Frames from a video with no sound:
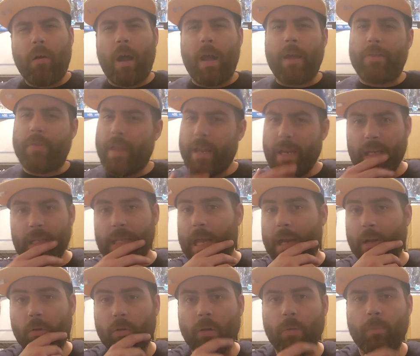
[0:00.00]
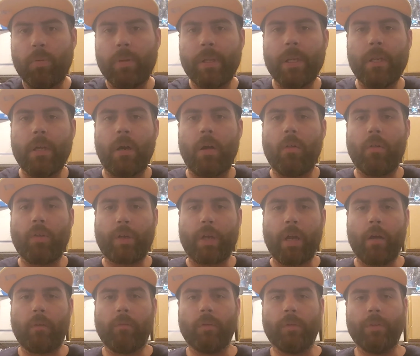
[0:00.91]
I think that'll complete all the
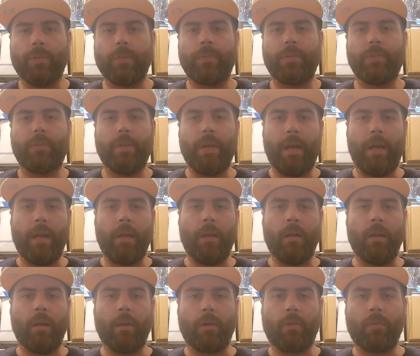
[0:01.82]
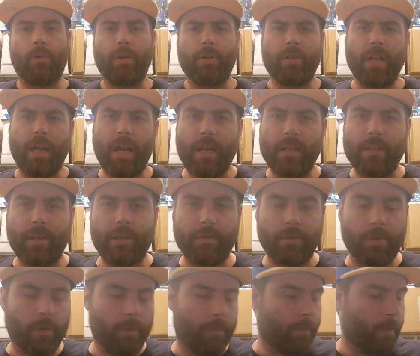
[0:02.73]
covers that Crush has as
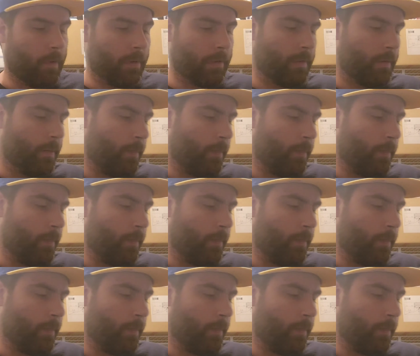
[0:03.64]
her first